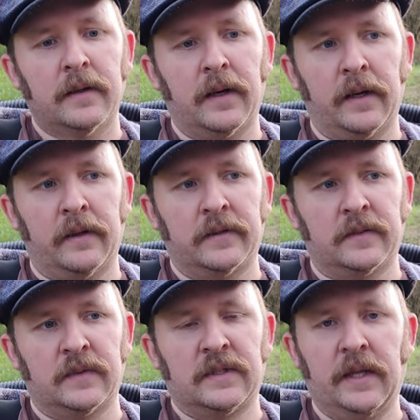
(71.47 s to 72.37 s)
under
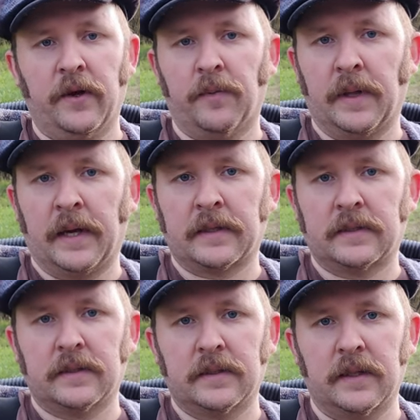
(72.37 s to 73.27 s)
some cinder
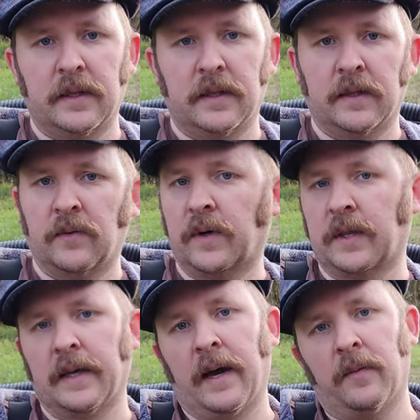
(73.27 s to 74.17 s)
blocks in one of
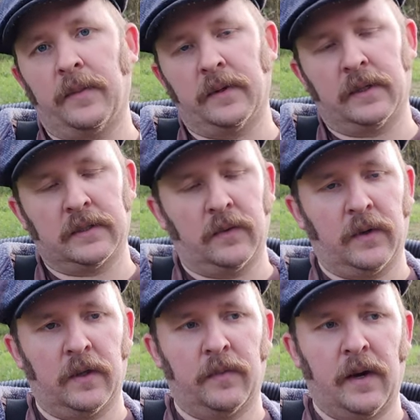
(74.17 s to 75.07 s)
the outbuildings on
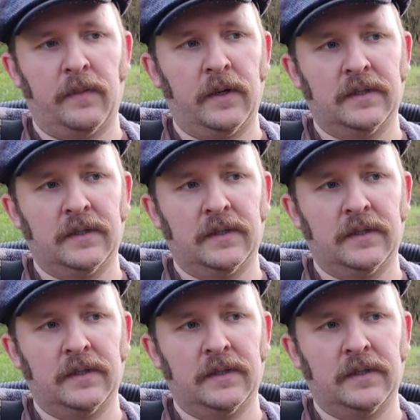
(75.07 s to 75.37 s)
one of the properties.